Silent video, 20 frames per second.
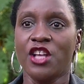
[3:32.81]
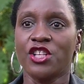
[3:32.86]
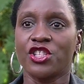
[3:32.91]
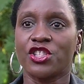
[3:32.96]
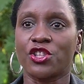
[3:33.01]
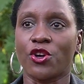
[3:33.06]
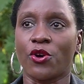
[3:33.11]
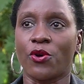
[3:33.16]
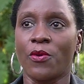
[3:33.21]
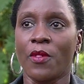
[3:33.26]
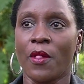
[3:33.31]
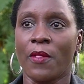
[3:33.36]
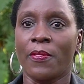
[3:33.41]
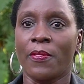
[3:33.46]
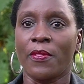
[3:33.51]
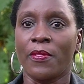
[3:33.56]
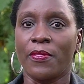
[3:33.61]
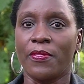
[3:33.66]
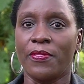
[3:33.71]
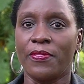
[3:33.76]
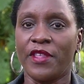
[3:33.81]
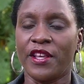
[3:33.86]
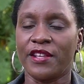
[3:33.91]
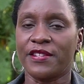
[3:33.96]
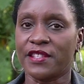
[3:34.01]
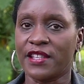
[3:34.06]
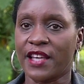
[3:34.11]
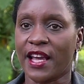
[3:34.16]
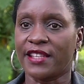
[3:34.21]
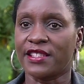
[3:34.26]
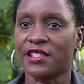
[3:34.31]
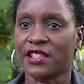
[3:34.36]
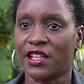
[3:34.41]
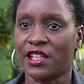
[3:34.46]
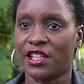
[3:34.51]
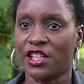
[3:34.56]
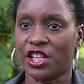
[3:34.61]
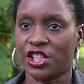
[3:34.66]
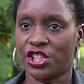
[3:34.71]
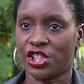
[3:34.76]
So this Gates
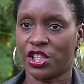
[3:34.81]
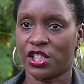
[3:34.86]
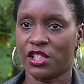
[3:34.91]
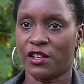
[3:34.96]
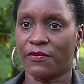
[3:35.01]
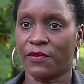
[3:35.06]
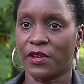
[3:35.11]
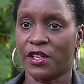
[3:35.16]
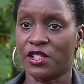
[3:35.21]
initiative